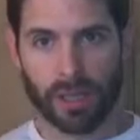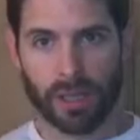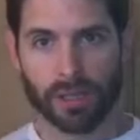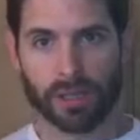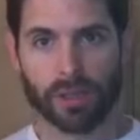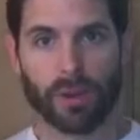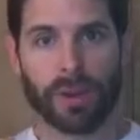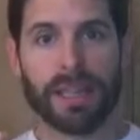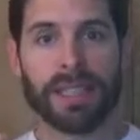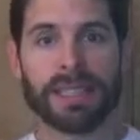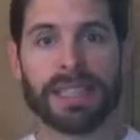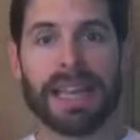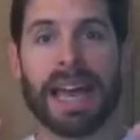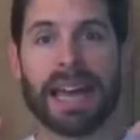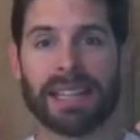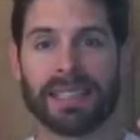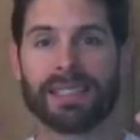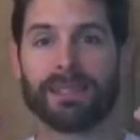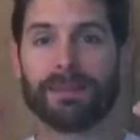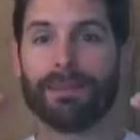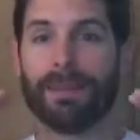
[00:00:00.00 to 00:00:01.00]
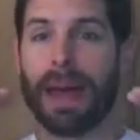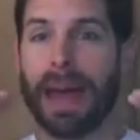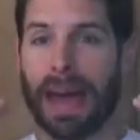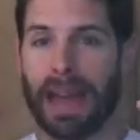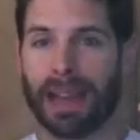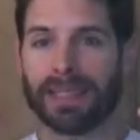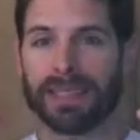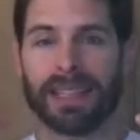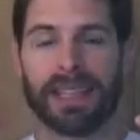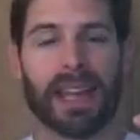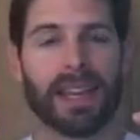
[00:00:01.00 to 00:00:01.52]
So it's at its
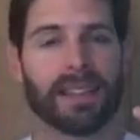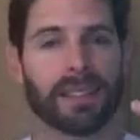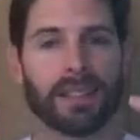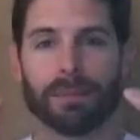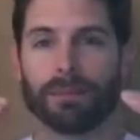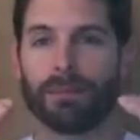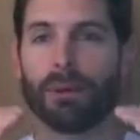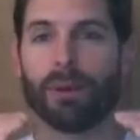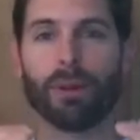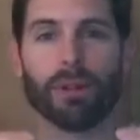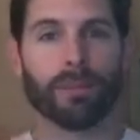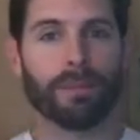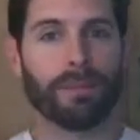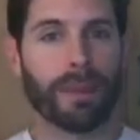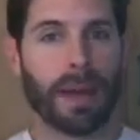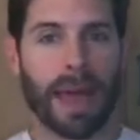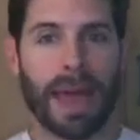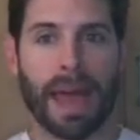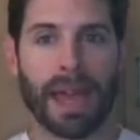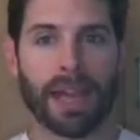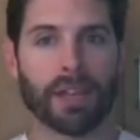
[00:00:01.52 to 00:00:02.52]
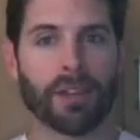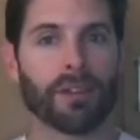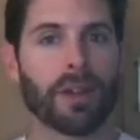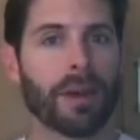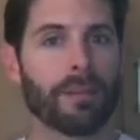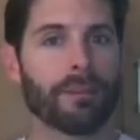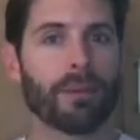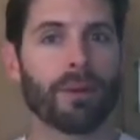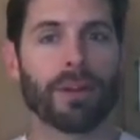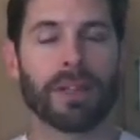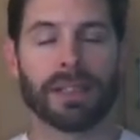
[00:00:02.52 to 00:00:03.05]
max. It hasn't pulled back. You're
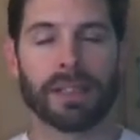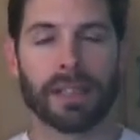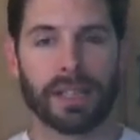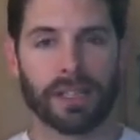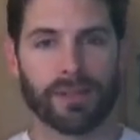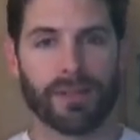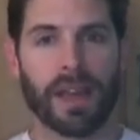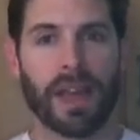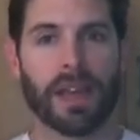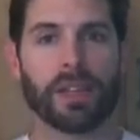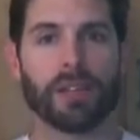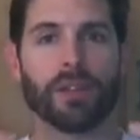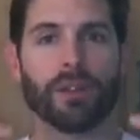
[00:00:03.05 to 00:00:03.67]
not burning less fat.